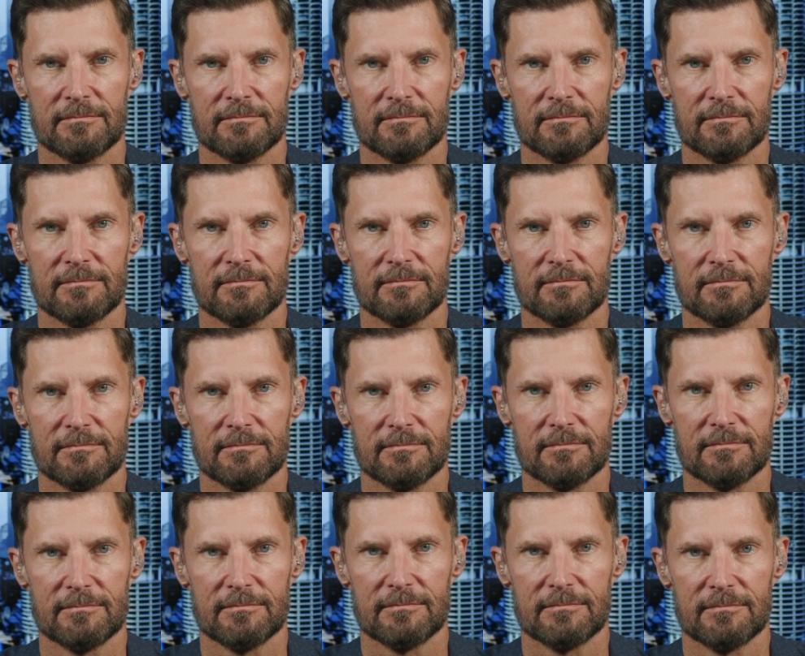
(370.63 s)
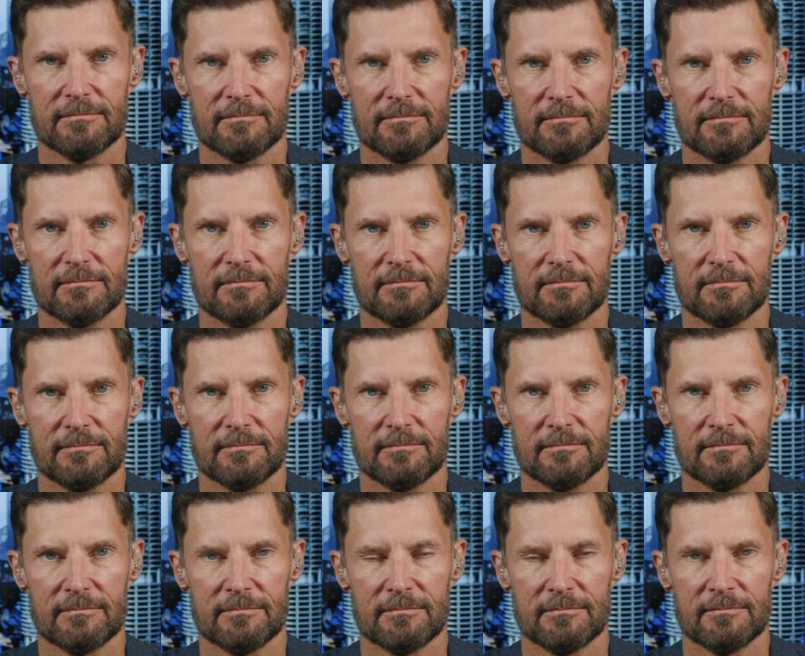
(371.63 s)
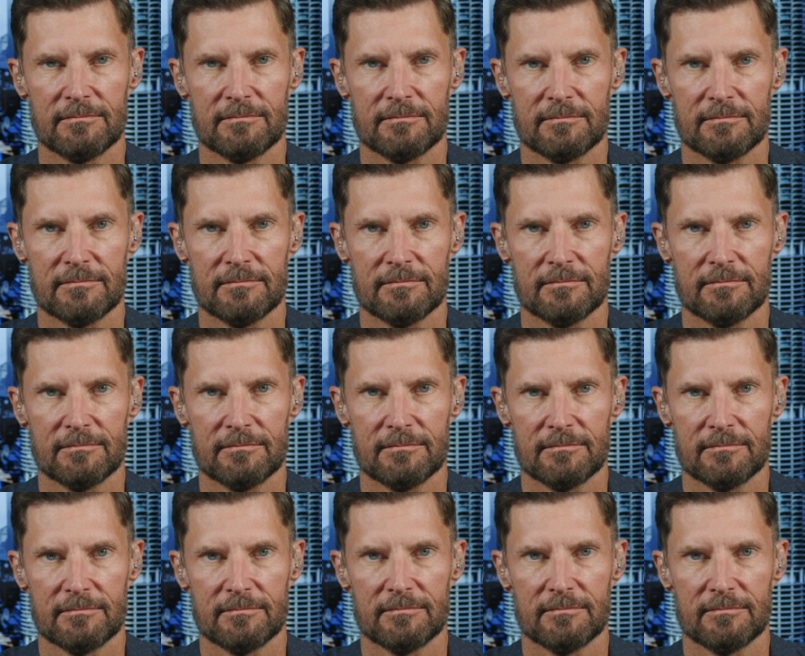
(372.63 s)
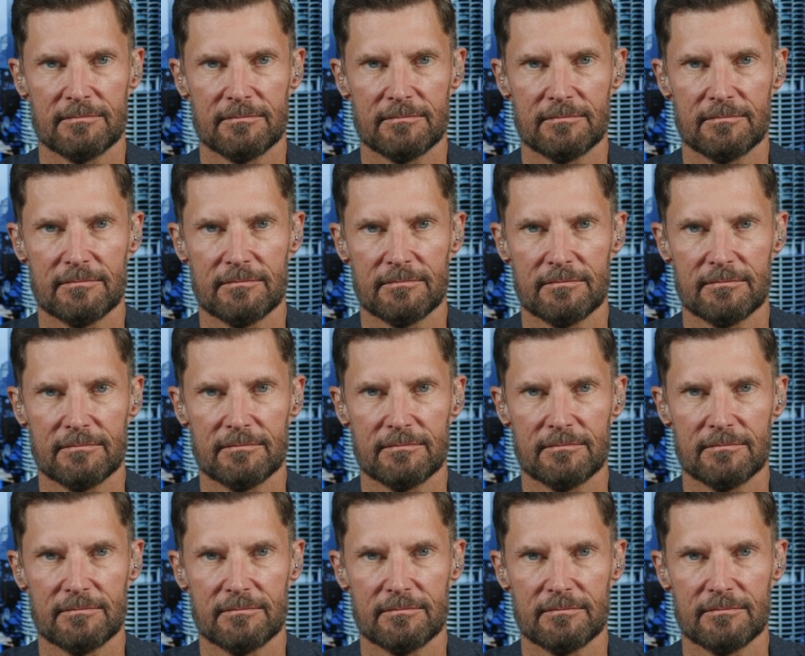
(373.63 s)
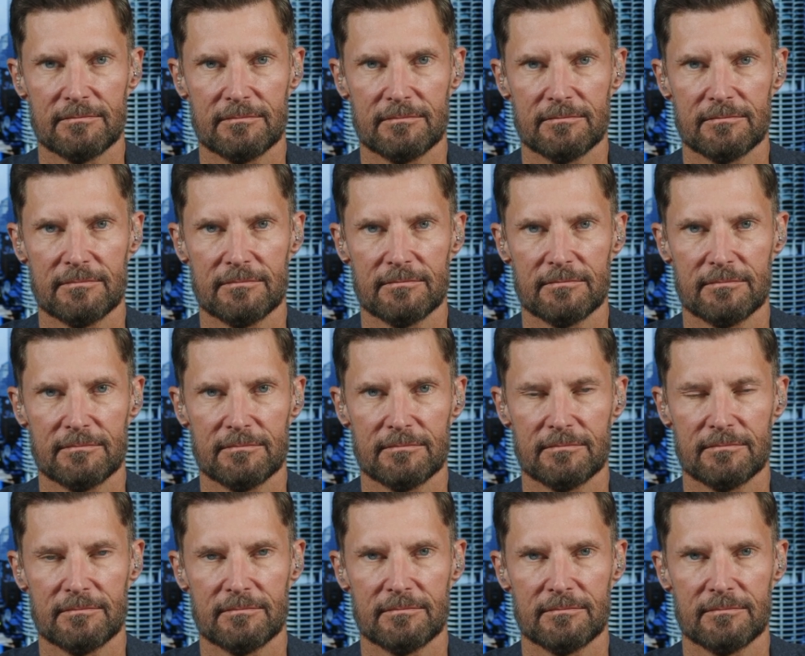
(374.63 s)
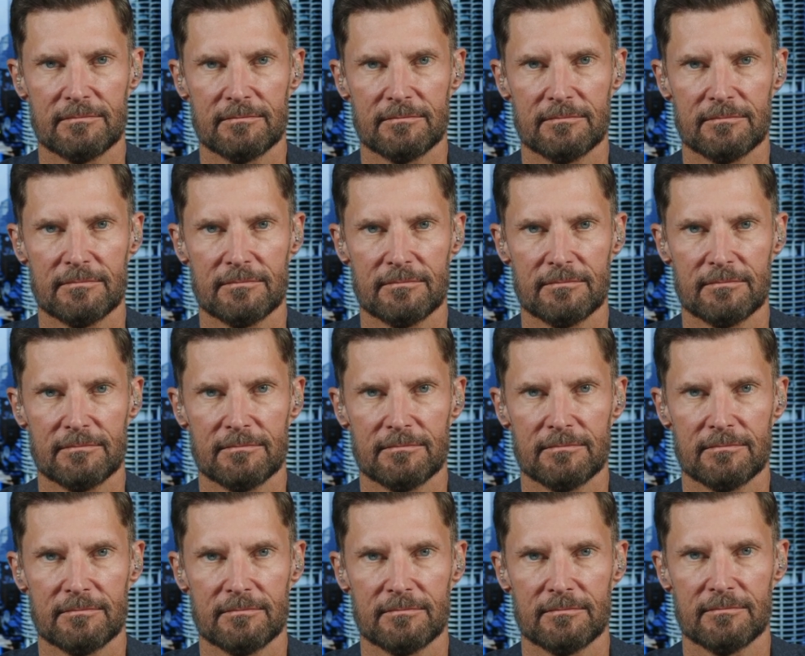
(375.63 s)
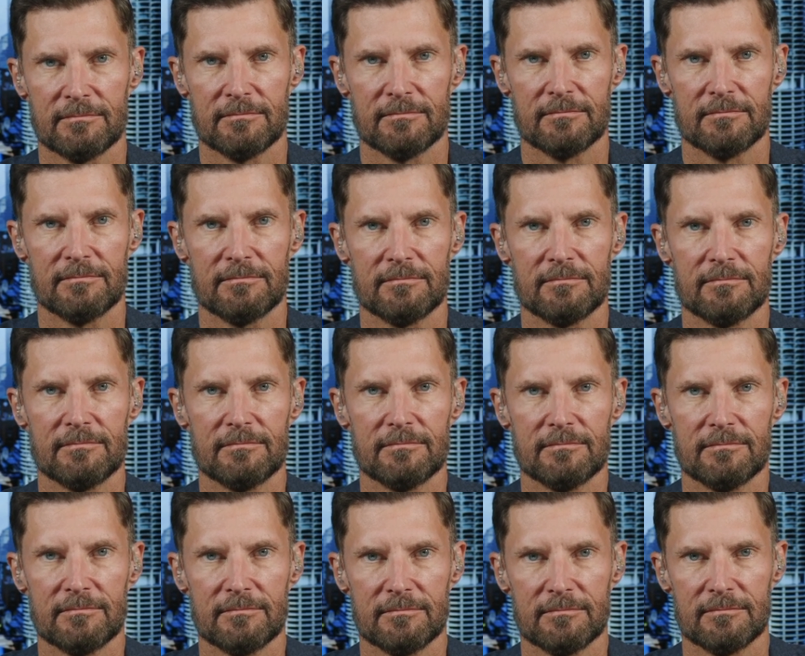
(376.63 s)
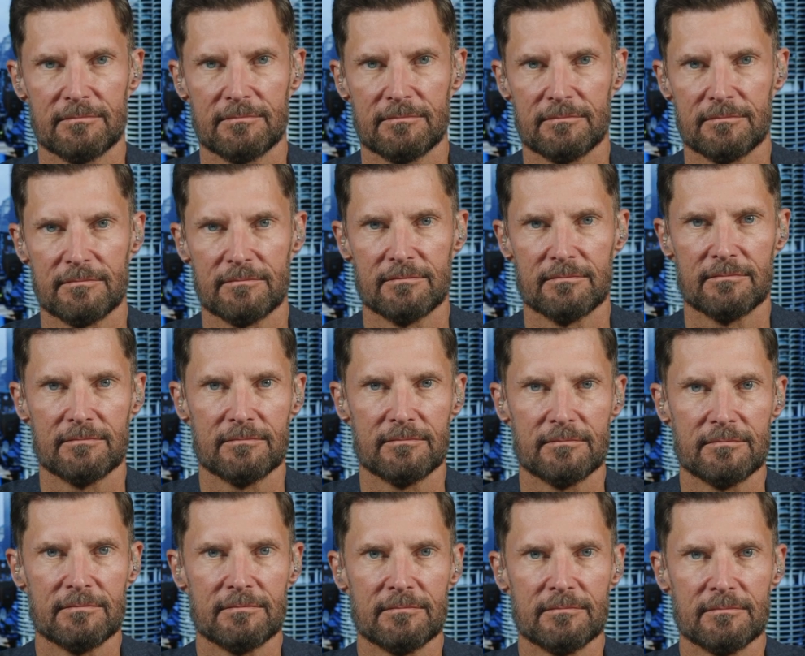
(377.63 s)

[no speech]